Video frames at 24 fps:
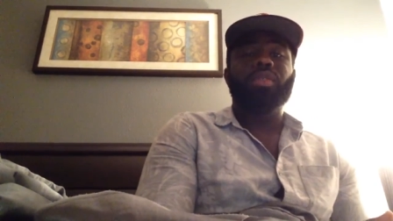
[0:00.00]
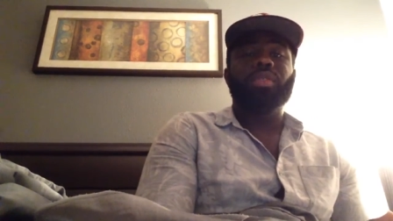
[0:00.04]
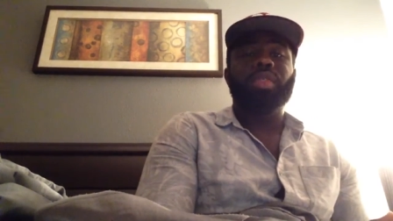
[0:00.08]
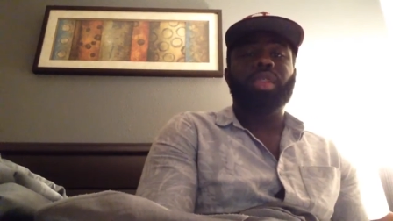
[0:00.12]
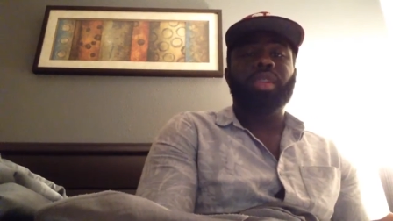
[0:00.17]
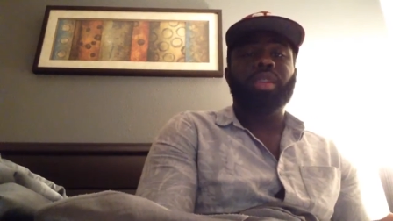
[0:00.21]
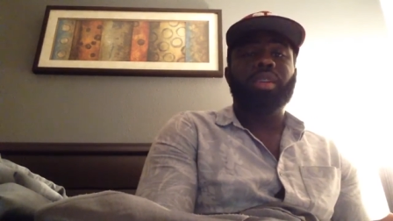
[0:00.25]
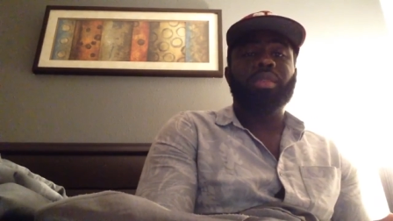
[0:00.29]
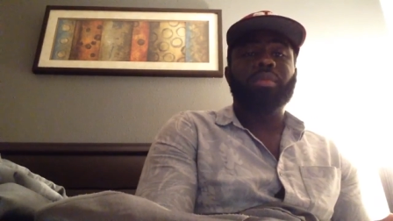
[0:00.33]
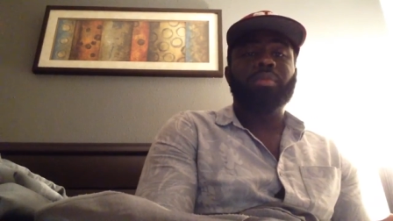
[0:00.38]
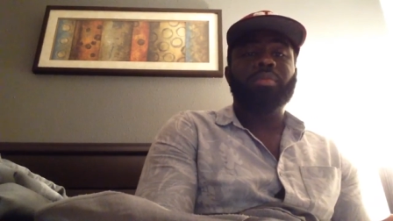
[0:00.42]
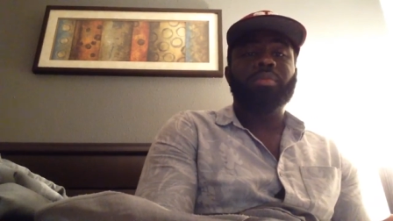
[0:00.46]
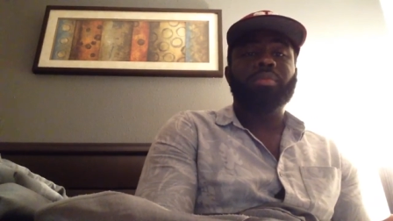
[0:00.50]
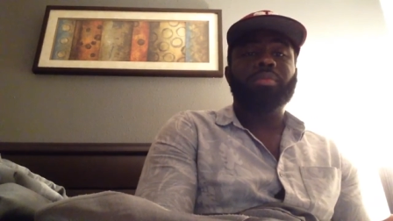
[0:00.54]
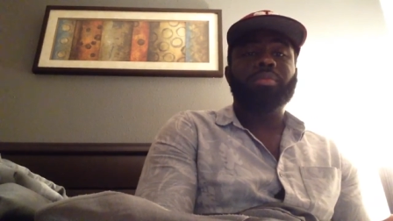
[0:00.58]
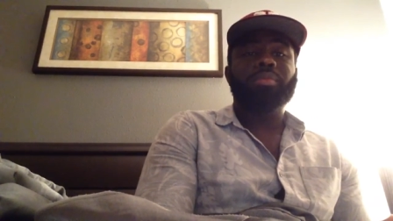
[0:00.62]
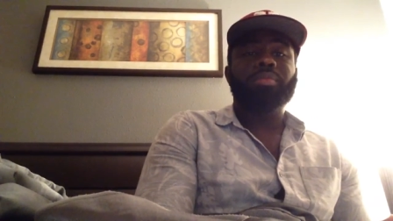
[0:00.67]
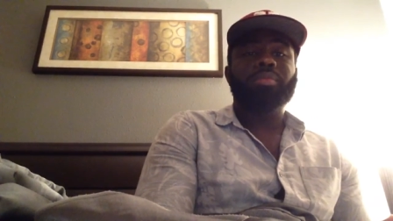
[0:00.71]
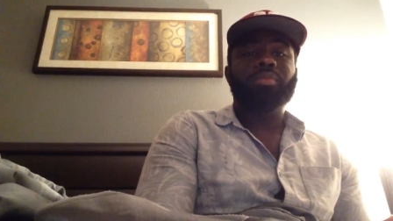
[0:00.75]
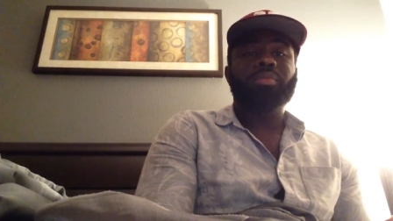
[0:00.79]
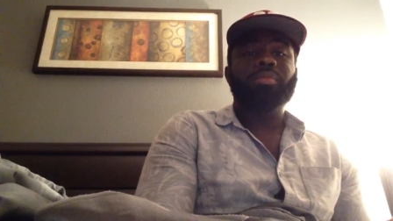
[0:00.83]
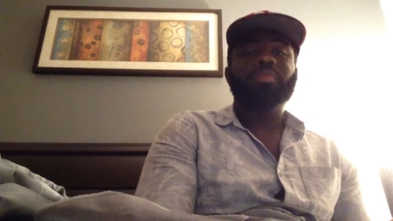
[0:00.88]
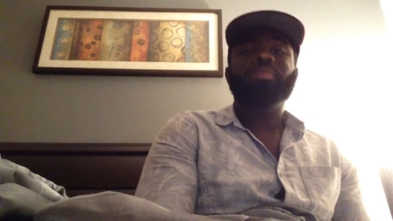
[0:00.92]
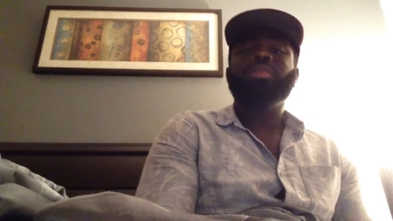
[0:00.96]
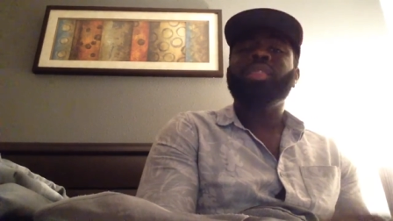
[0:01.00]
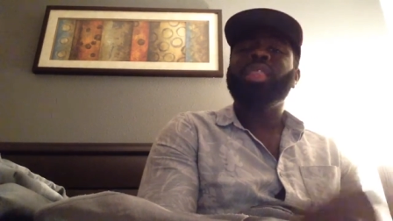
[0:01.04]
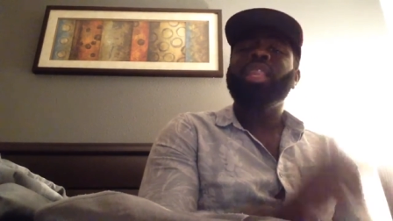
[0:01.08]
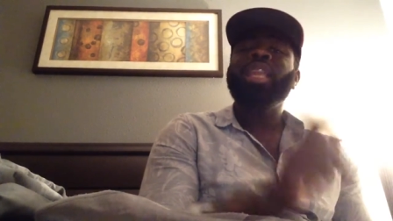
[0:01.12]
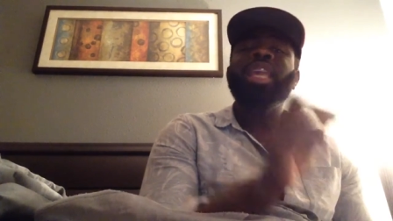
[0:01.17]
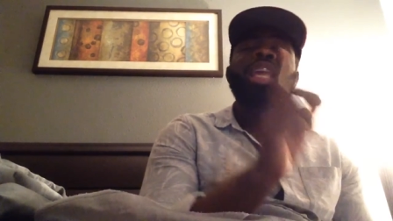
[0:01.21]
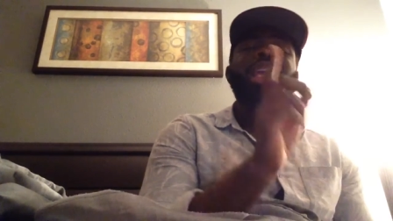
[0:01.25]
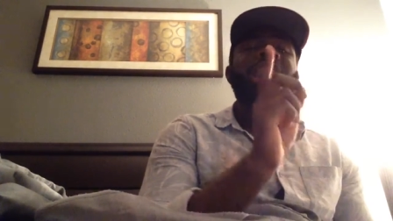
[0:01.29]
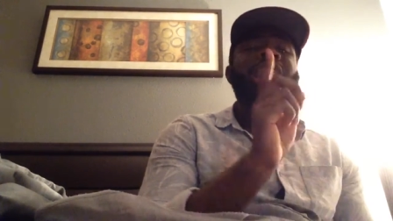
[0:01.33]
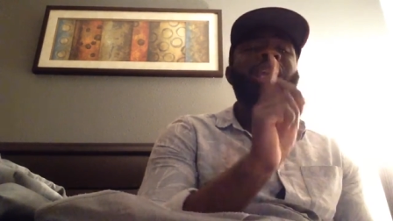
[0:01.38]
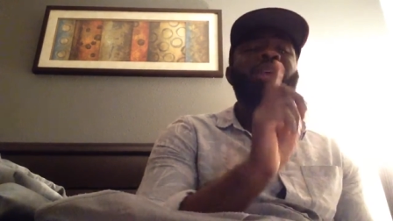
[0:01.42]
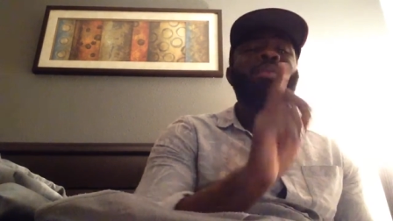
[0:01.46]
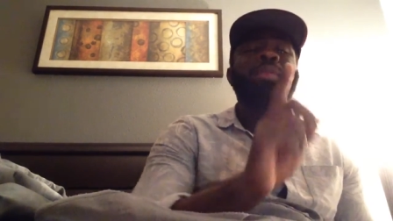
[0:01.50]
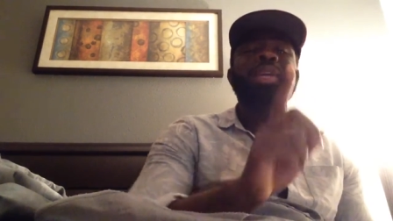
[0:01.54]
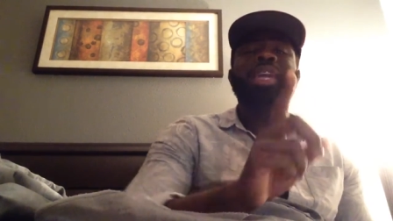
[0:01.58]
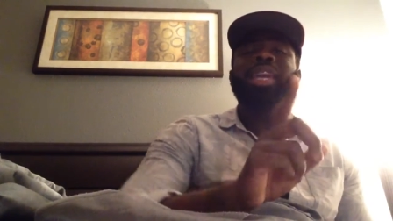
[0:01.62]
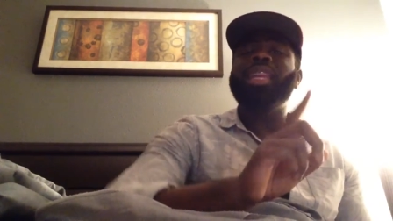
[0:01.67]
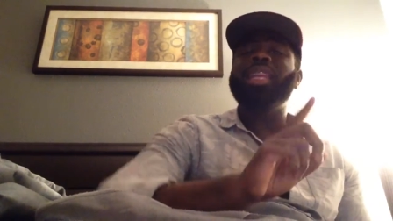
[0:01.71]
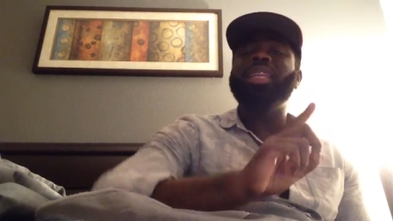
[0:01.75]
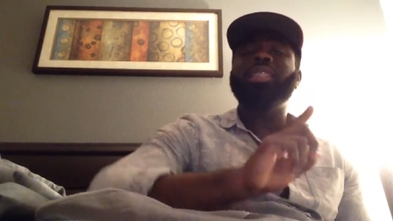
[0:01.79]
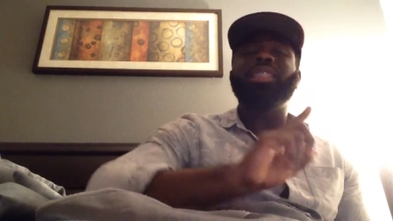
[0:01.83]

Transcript: them. Now, again,